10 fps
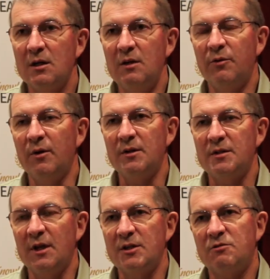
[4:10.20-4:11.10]
different
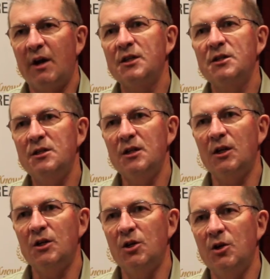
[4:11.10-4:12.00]
uh, structures you
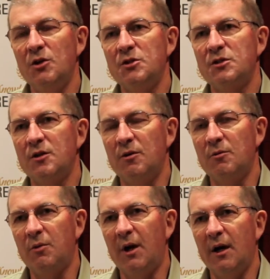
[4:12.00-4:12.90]
can use
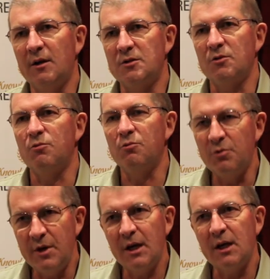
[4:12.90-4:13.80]
to, uh, to
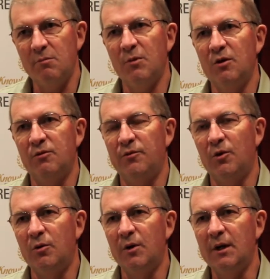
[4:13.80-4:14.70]
really move
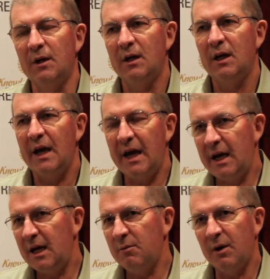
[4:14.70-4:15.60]
forward.
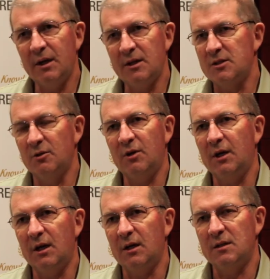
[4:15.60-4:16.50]
Anyone that's
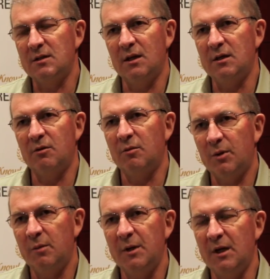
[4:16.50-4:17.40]
looking at uh, doing
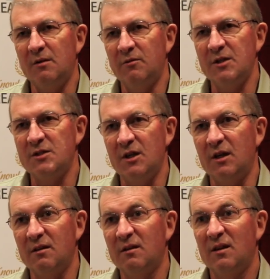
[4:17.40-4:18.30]
property
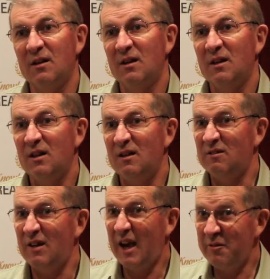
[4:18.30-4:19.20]
investing,
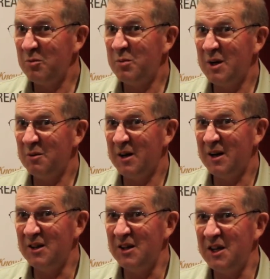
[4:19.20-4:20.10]
they haven't been to one
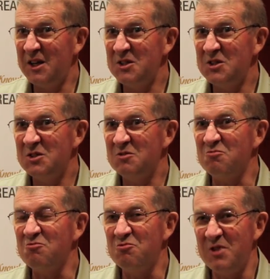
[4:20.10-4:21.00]
of these,
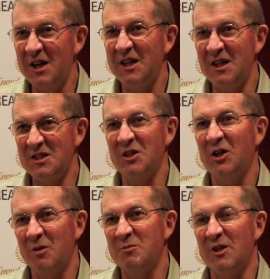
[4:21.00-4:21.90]
really they're
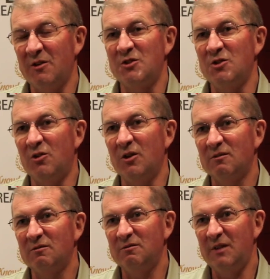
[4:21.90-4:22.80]
selling themselves short.
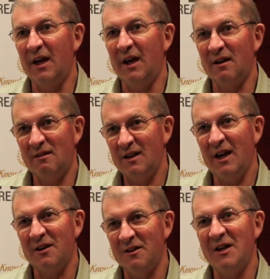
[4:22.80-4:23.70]
They're
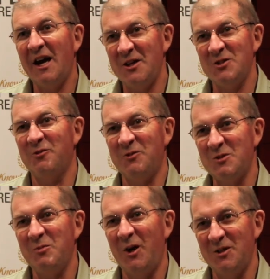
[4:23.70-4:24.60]
cutting their nose off to
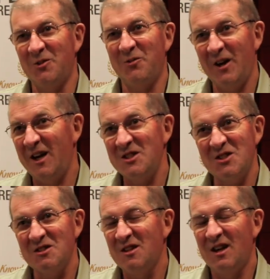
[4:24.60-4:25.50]
spite the
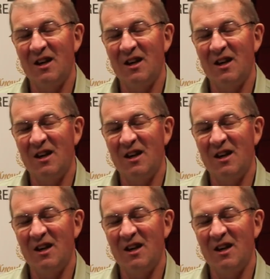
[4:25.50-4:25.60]
face.